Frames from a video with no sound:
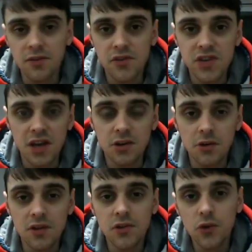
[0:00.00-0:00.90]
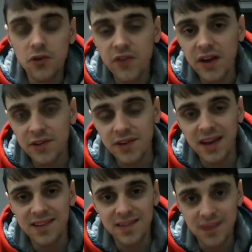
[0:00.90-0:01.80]
of January
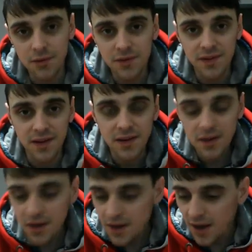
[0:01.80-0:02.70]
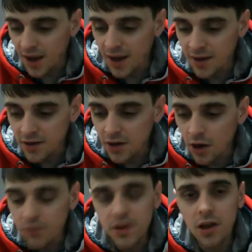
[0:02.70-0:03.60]
2017, and
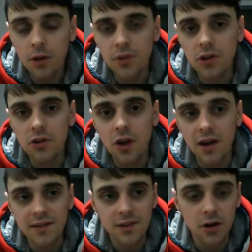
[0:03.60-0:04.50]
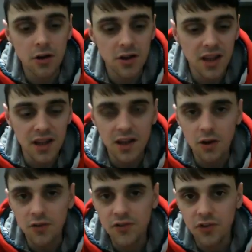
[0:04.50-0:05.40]
I really hope that you guys are kicking
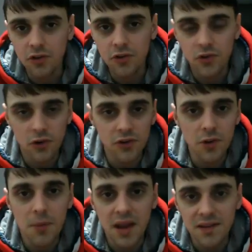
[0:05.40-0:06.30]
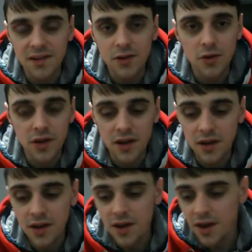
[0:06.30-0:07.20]
off to sort of an amazing new
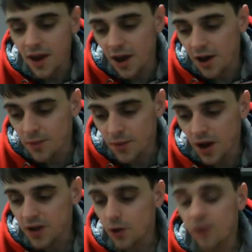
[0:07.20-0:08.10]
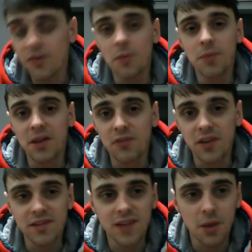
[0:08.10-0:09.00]
year. I know I've got big
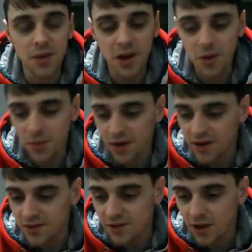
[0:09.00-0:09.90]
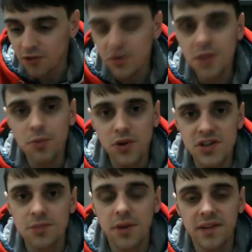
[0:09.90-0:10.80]
things coming up and like really
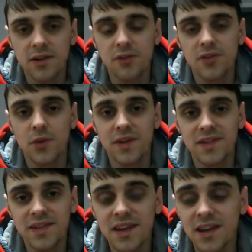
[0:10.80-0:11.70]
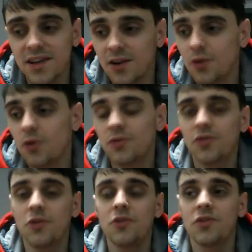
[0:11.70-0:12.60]
pushing myself to exceed or
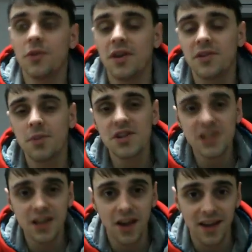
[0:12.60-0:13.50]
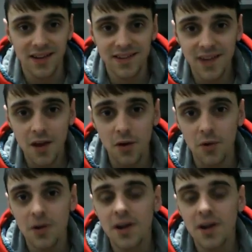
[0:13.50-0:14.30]
to especially like excel